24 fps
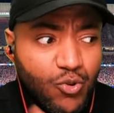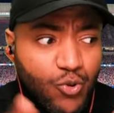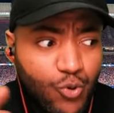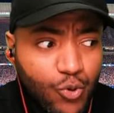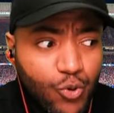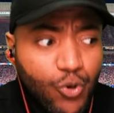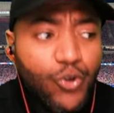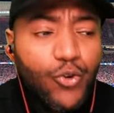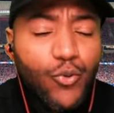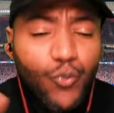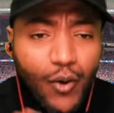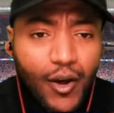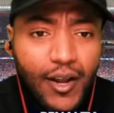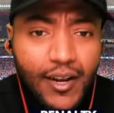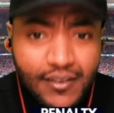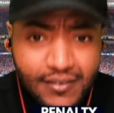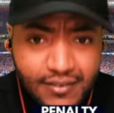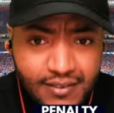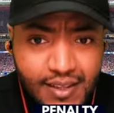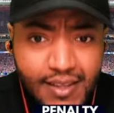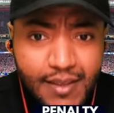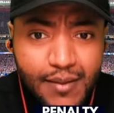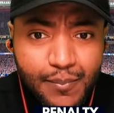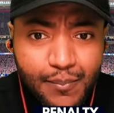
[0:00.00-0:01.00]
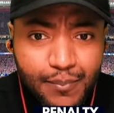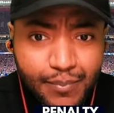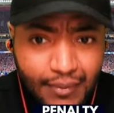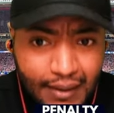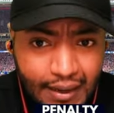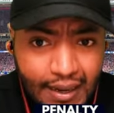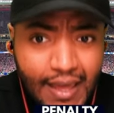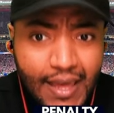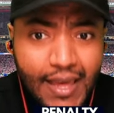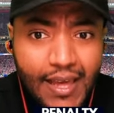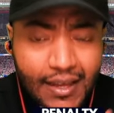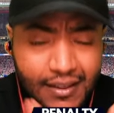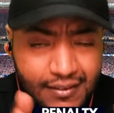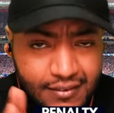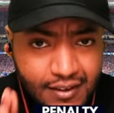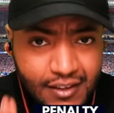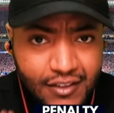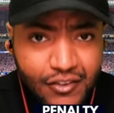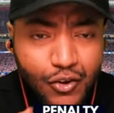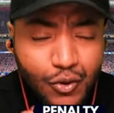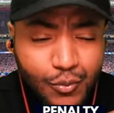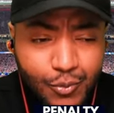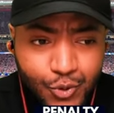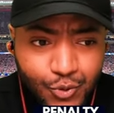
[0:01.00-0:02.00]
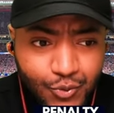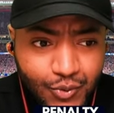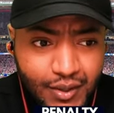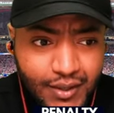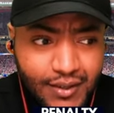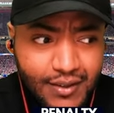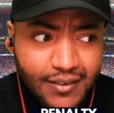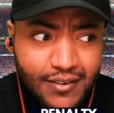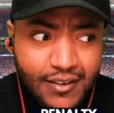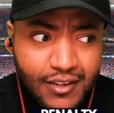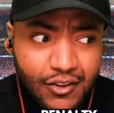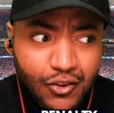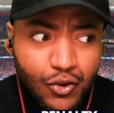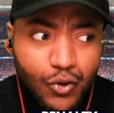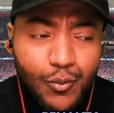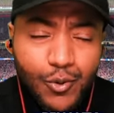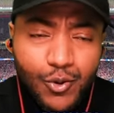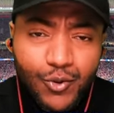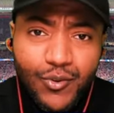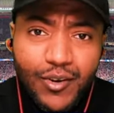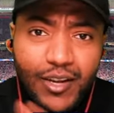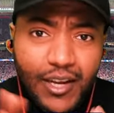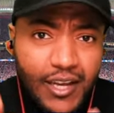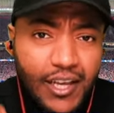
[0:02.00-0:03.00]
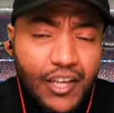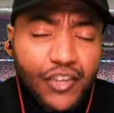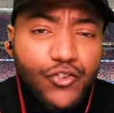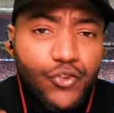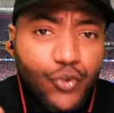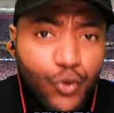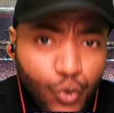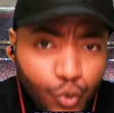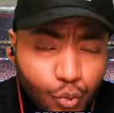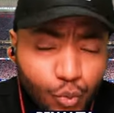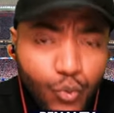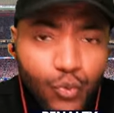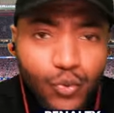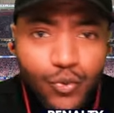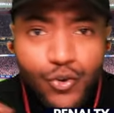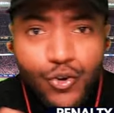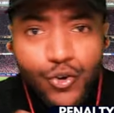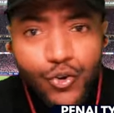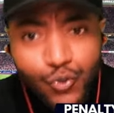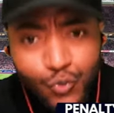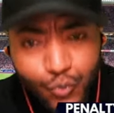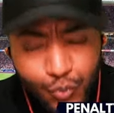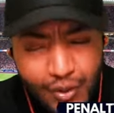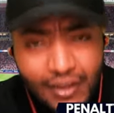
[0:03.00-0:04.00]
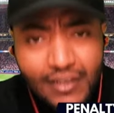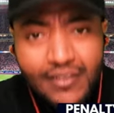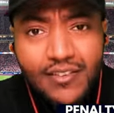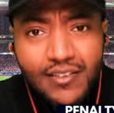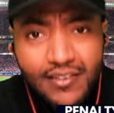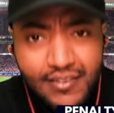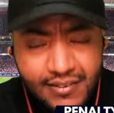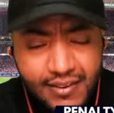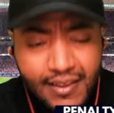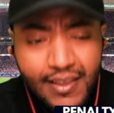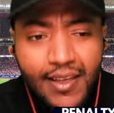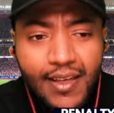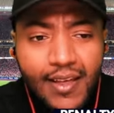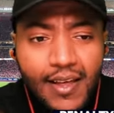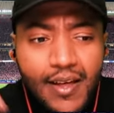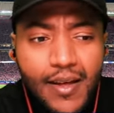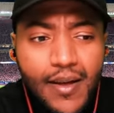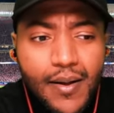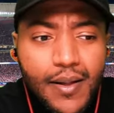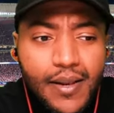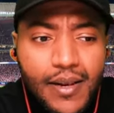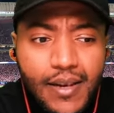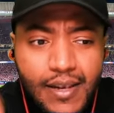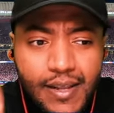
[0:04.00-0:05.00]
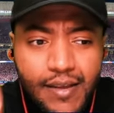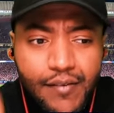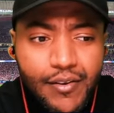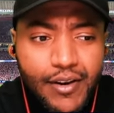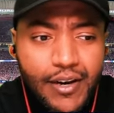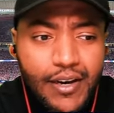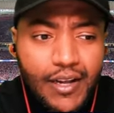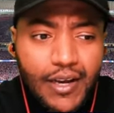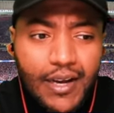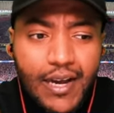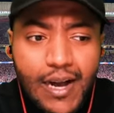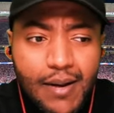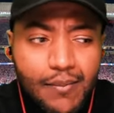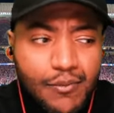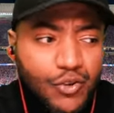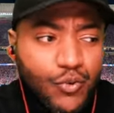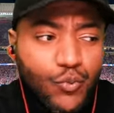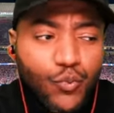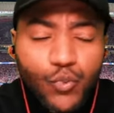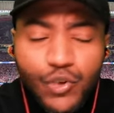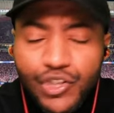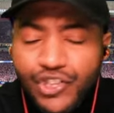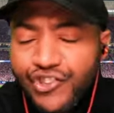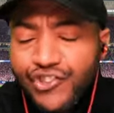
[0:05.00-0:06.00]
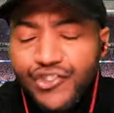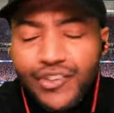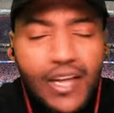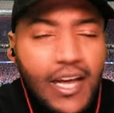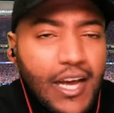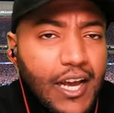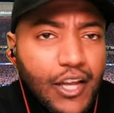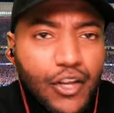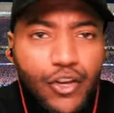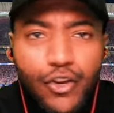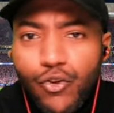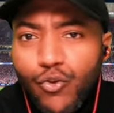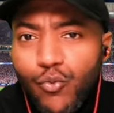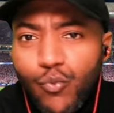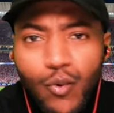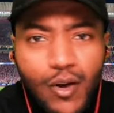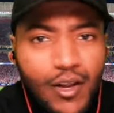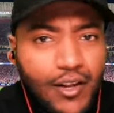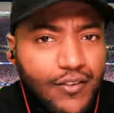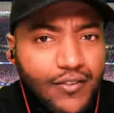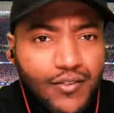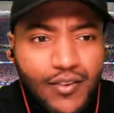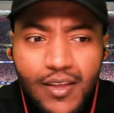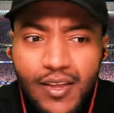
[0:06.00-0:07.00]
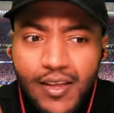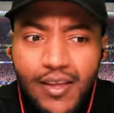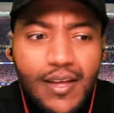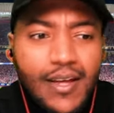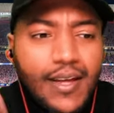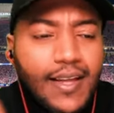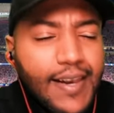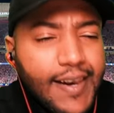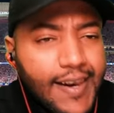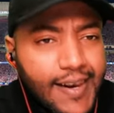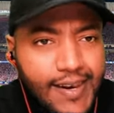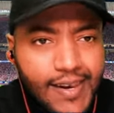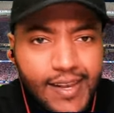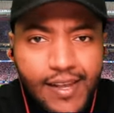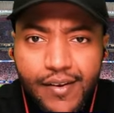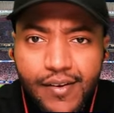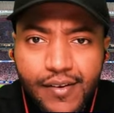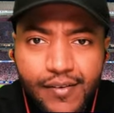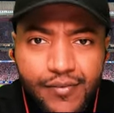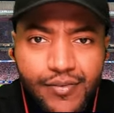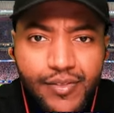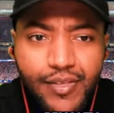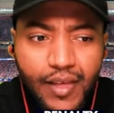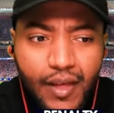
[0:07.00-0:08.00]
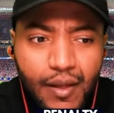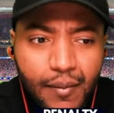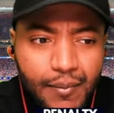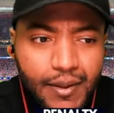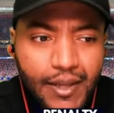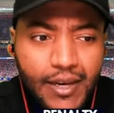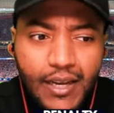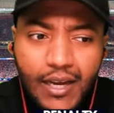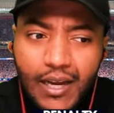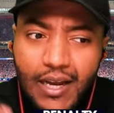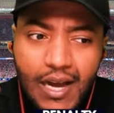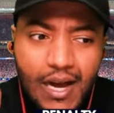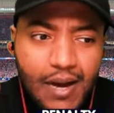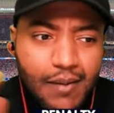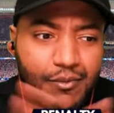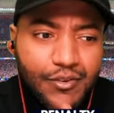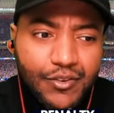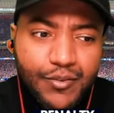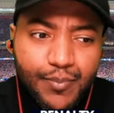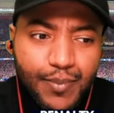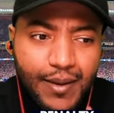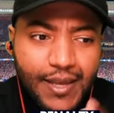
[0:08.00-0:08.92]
Who you want to see play Atletico Madrid. Atletico Madrid against who do you want to see? Leave it in the comments. Which tie do you want to see? Leave them in the comments.